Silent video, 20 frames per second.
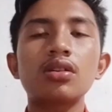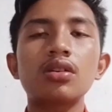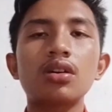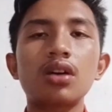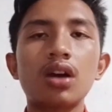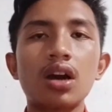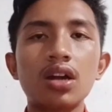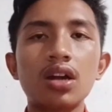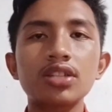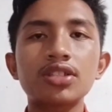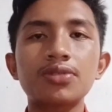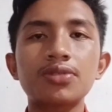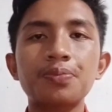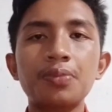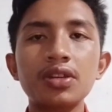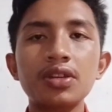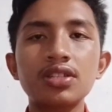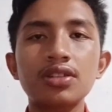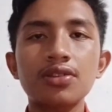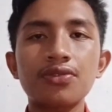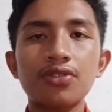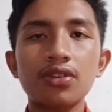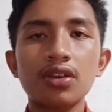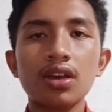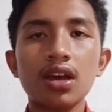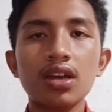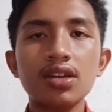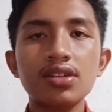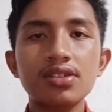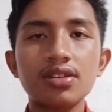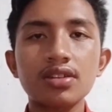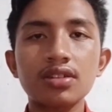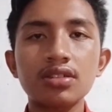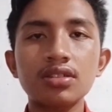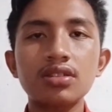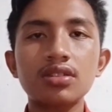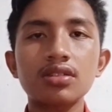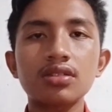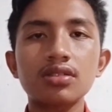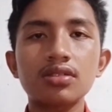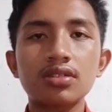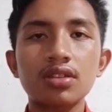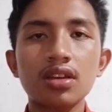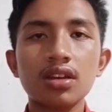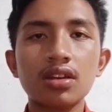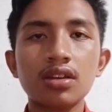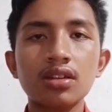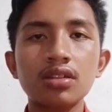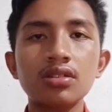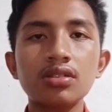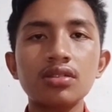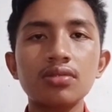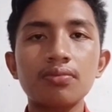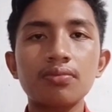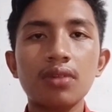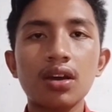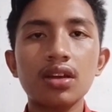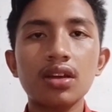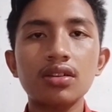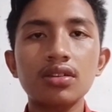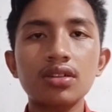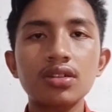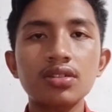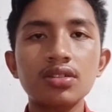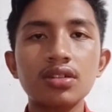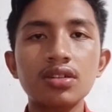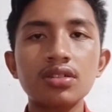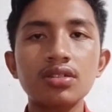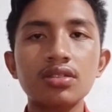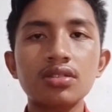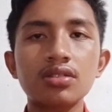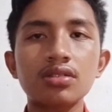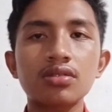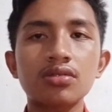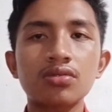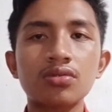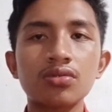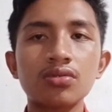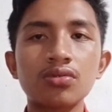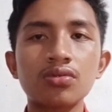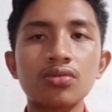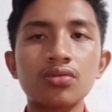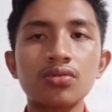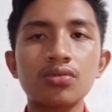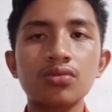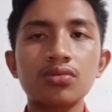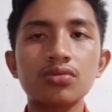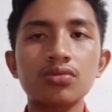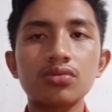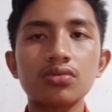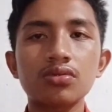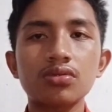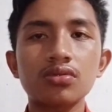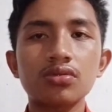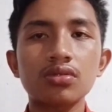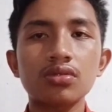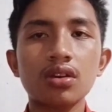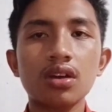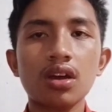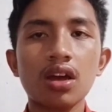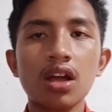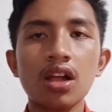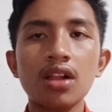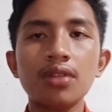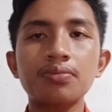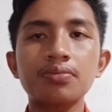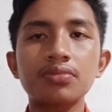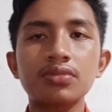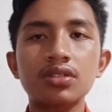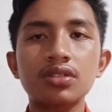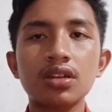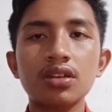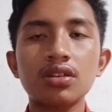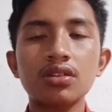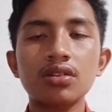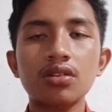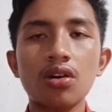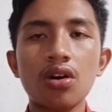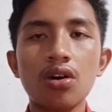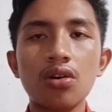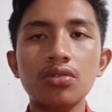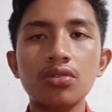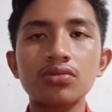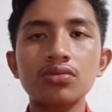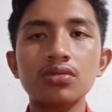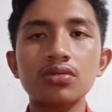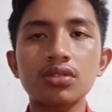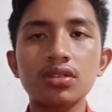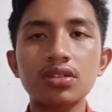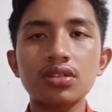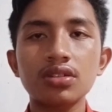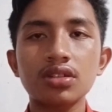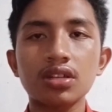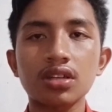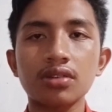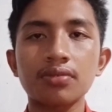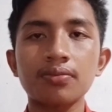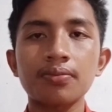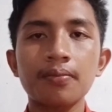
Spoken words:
are specific actions taken by learners to help their own learning,